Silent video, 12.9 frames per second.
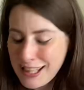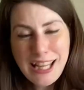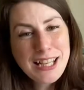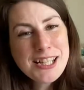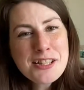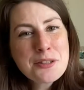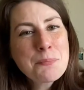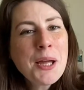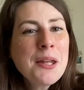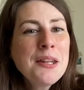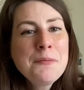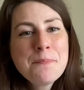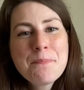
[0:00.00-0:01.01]
and it's
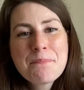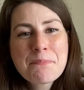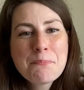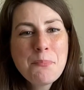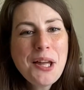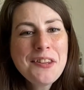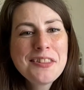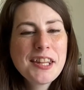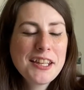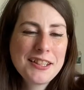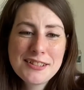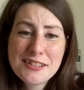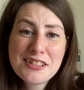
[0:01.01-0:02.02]
my
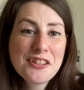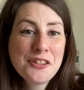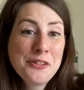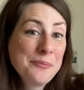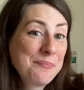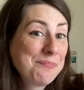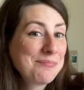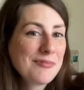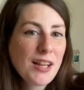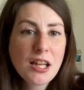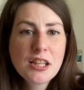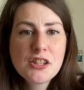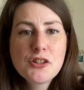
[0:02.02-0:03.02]
birthday, so
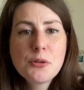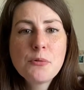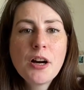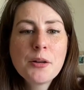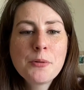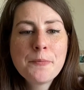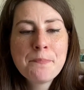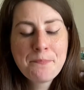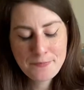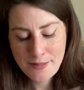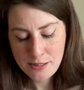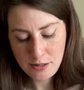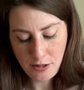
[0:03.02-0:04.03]
I can do what I want.
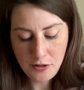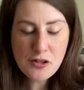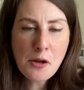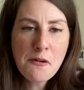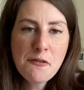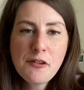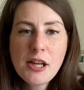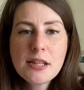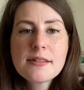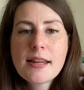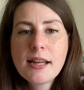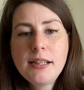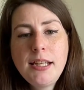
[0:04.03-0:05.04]
So sofa and
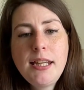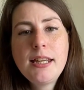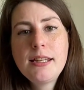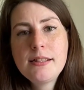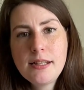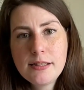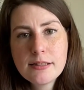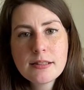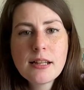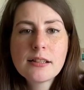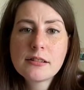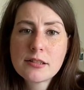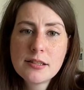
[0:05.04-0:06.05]
telly it is,
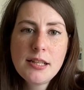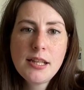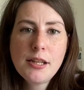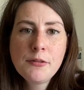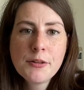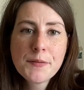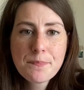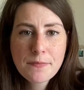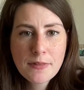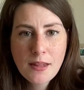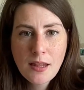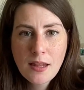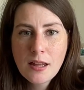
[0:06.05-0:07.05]
and I'll see you
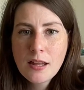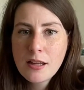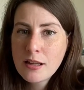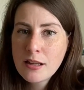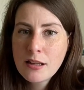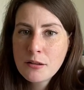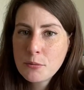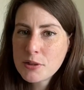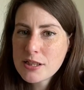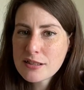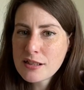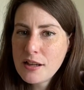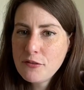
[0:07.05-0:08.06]
when
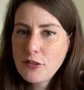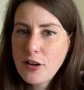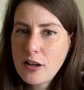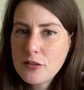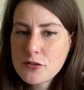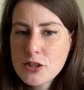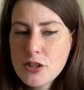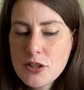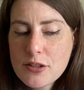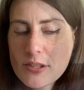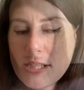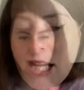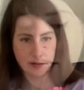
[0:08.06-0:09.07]
it's time for afternoon
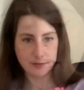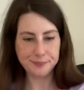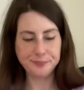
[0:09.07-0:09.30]
snack.